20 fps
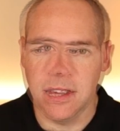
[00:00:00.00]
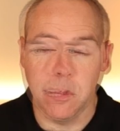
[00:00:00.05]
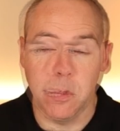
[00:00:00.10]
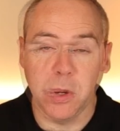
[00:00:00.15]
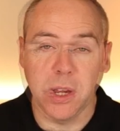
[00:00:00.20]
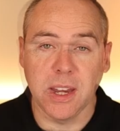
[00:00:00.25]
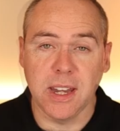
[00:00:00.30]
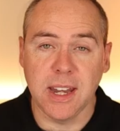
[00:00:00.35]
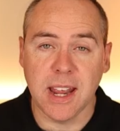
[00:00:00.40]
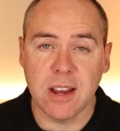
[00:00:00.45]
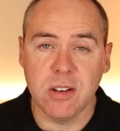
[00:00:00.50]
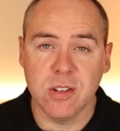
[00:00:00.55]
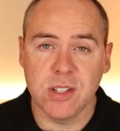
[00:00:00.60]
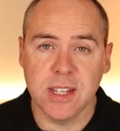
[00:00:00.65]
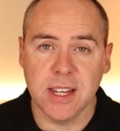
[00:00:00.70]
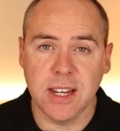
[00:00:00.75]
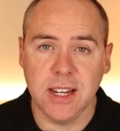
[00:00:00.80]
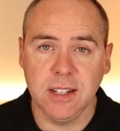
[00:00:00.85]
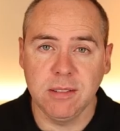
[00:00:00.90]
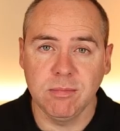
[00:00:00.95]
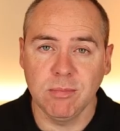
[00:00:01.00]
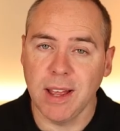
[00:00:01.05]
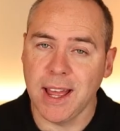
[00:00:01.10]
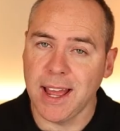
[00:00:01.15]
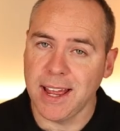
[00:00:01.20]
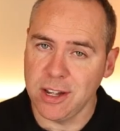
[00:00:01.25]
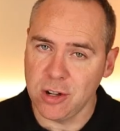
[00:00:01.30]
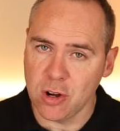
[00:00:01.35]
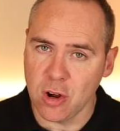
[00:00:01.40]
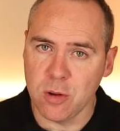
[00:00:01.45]
And we can now see
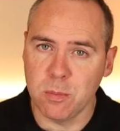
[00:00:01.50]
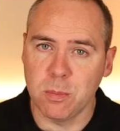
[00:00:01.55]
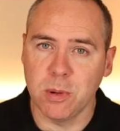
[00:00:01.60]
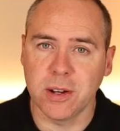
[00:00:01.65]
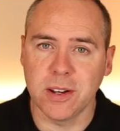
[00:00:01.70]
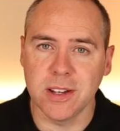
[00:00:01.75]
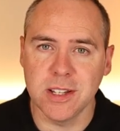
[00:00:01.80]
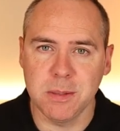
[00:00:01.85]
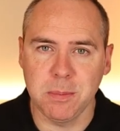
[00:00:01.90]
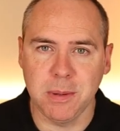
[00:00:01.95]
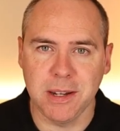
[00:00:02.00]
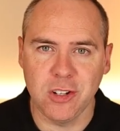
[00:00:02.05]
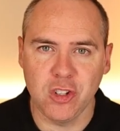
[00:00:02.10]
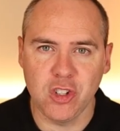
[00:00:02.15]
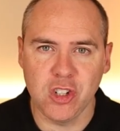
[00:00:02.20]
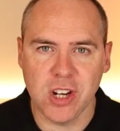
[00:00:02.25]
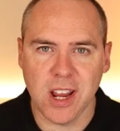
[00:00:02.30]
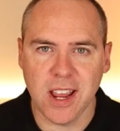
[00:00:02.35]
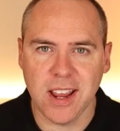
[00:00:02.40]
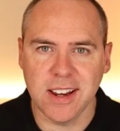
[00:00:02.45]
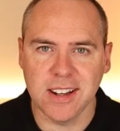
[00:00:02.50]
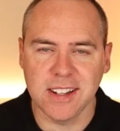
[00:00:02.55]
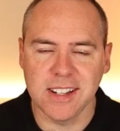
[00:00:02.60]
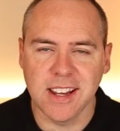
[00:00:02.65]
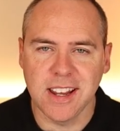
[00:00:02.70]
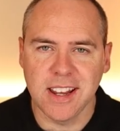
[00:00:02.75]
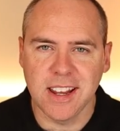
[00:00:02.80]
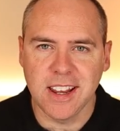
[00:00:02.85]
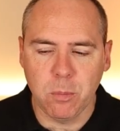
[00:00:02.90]
our notebook has been shared.